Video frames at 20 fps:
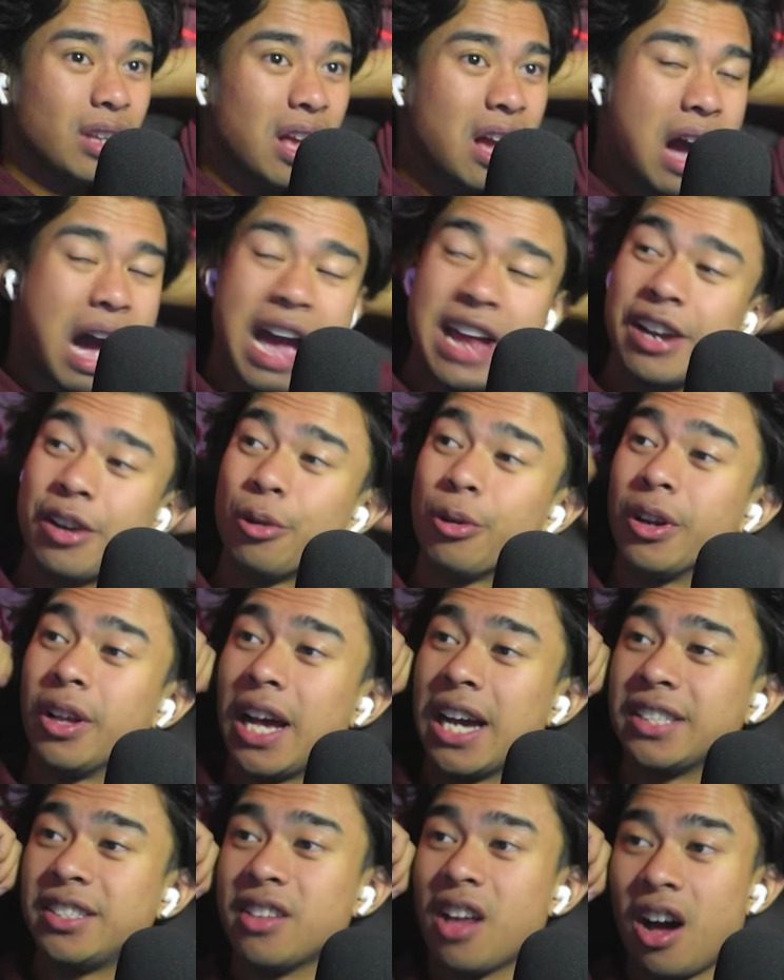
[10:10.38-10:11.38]
I didn't
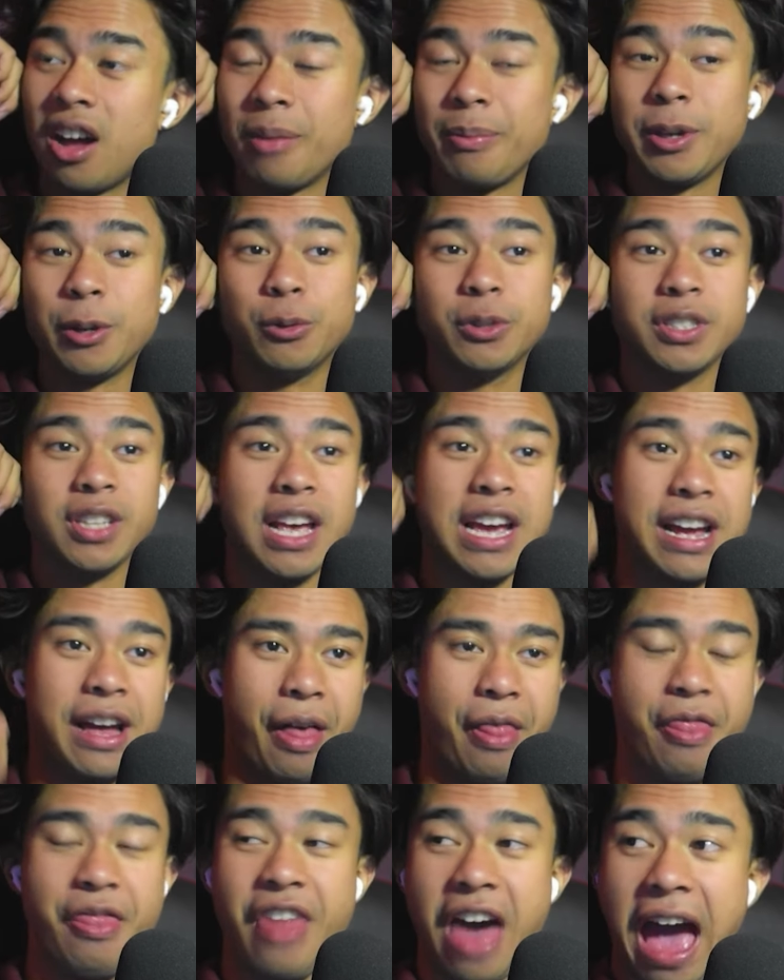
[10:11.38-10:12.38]
realize Nanami was like
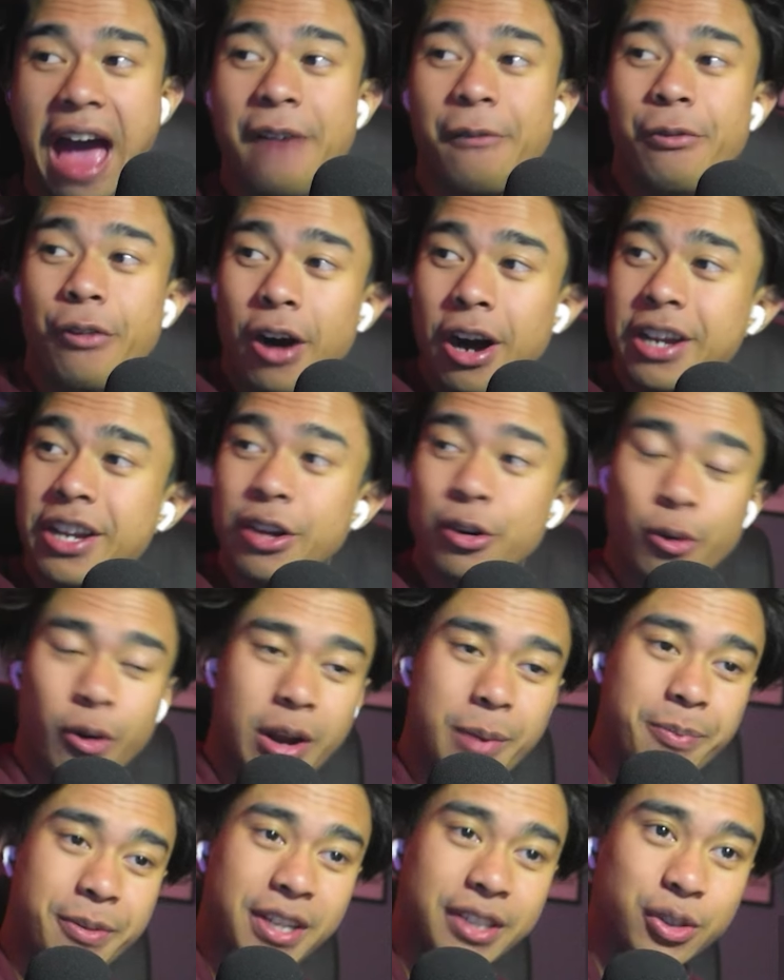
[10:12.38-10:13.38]
that fucking
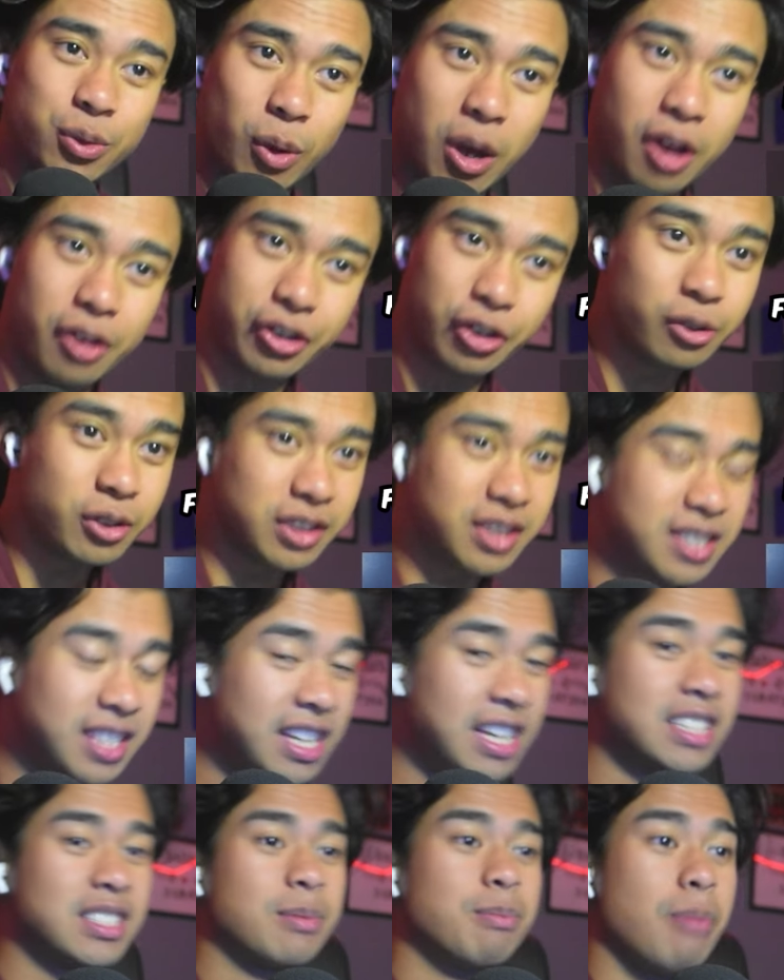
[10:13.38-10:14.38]
ripped as well. You could
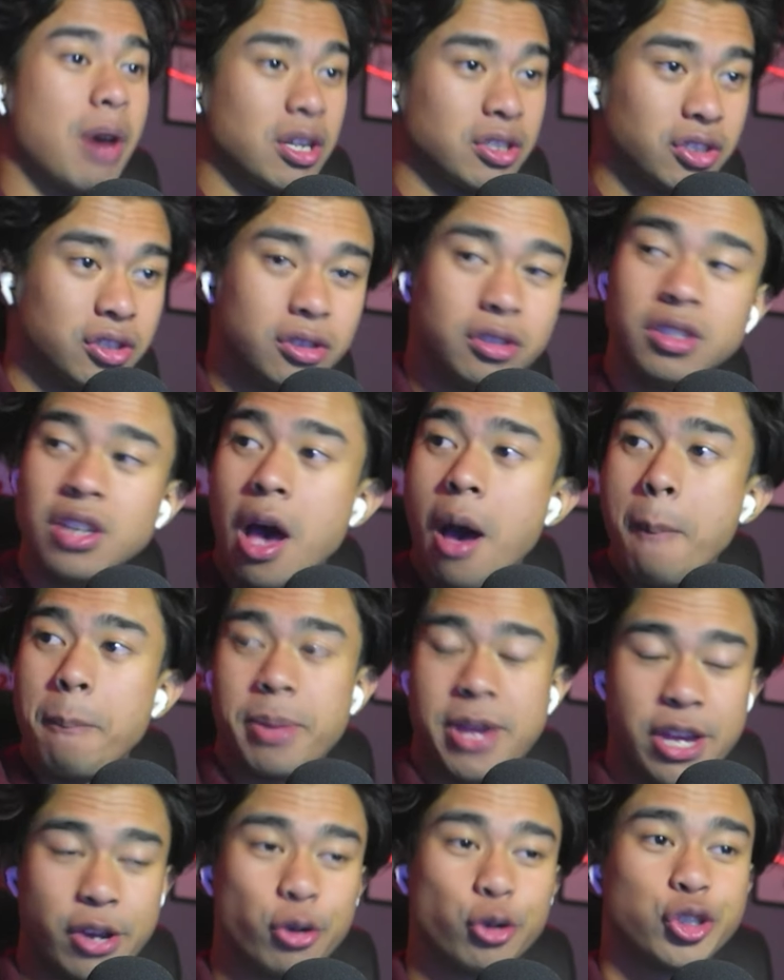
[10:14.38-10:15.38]
see his muscles
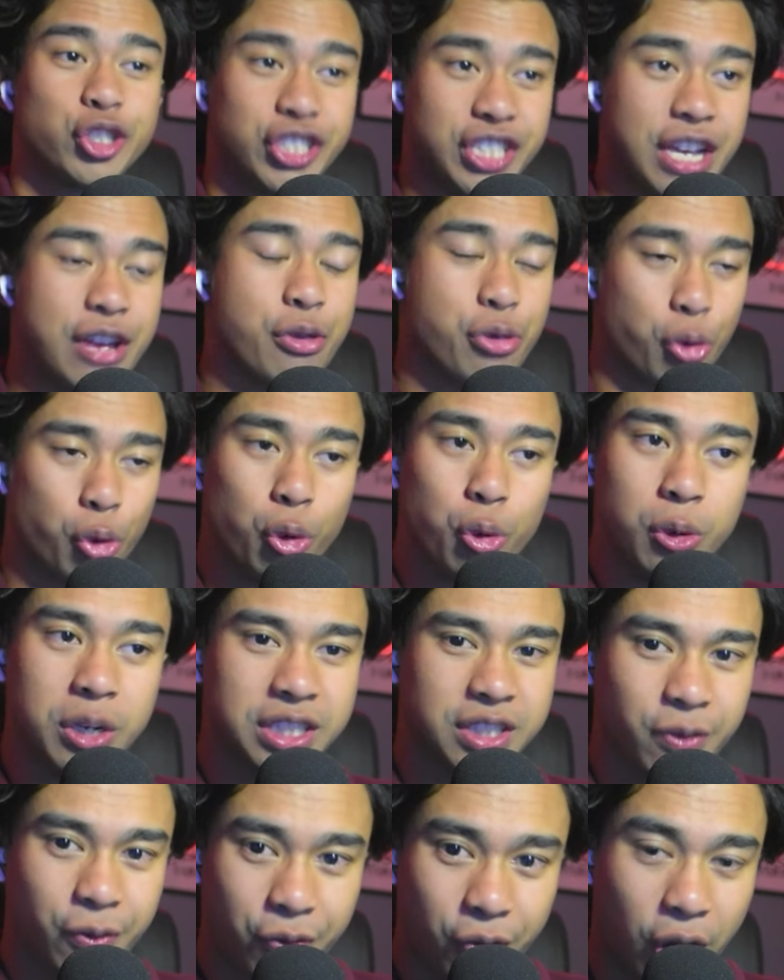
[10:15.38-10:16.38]
piercing through
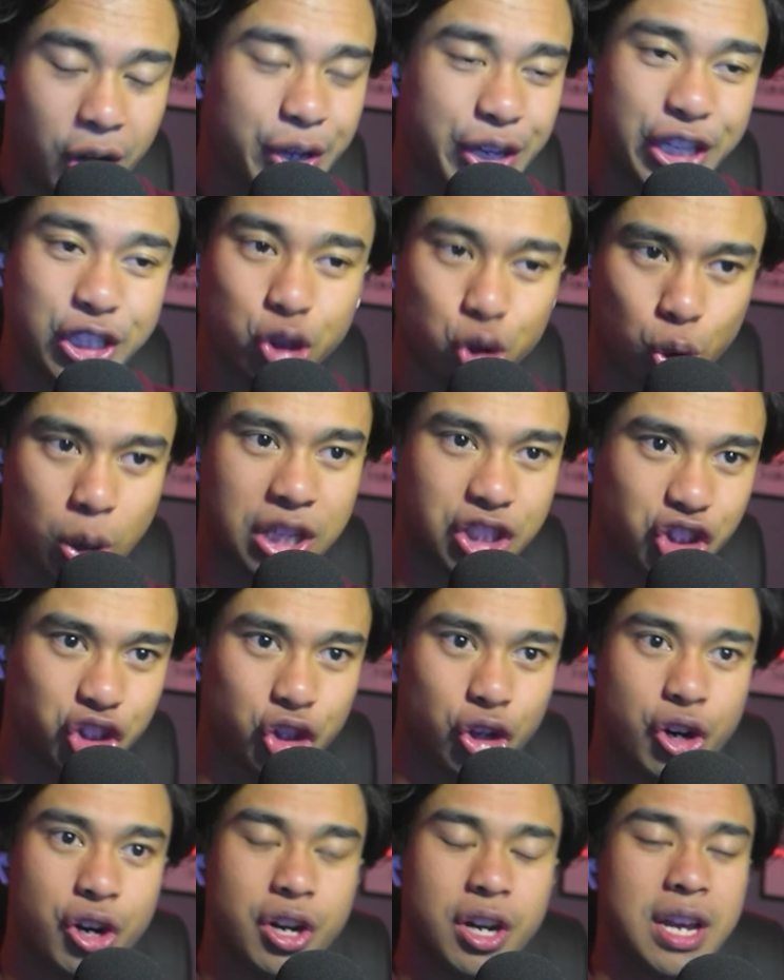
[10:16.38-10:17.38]
his fucking dress
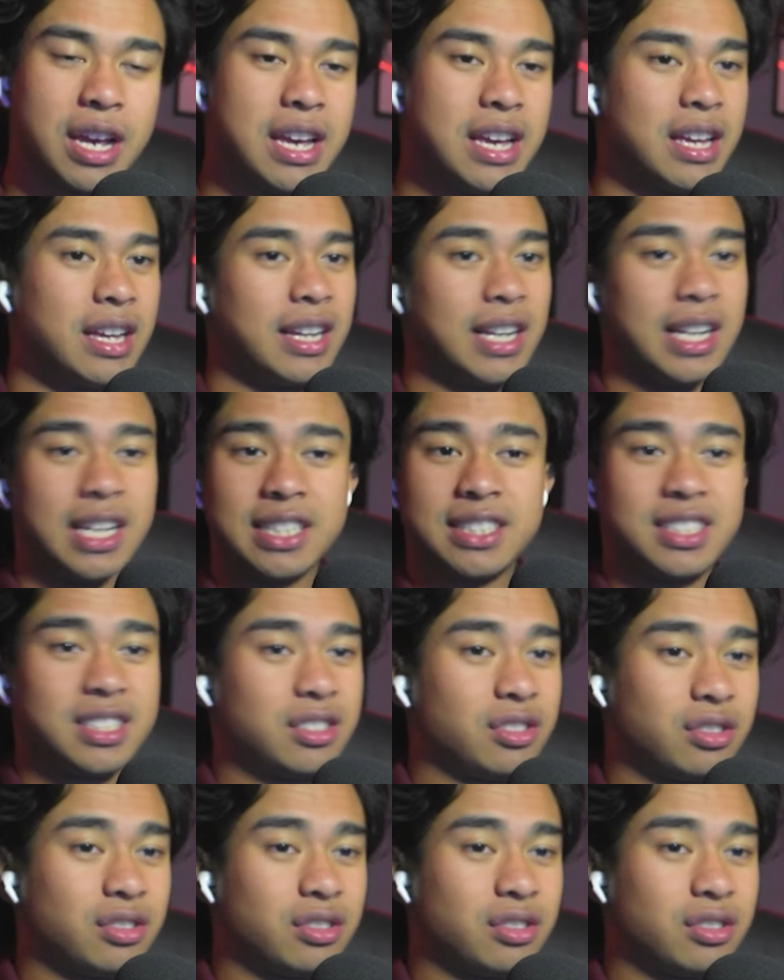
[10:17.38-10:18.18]
shirt. It's...